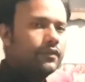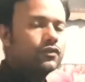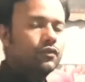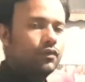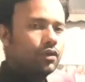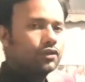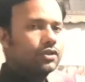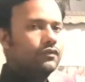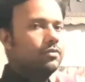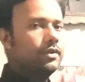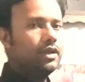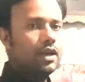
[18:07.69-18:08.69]
so velocity will
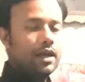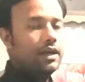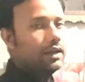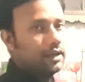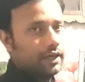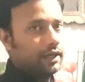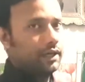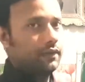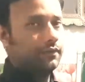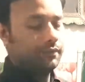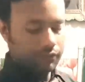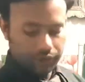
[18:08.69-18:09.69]
be negative.
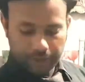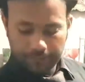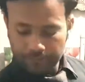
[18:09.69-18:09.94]
Okay,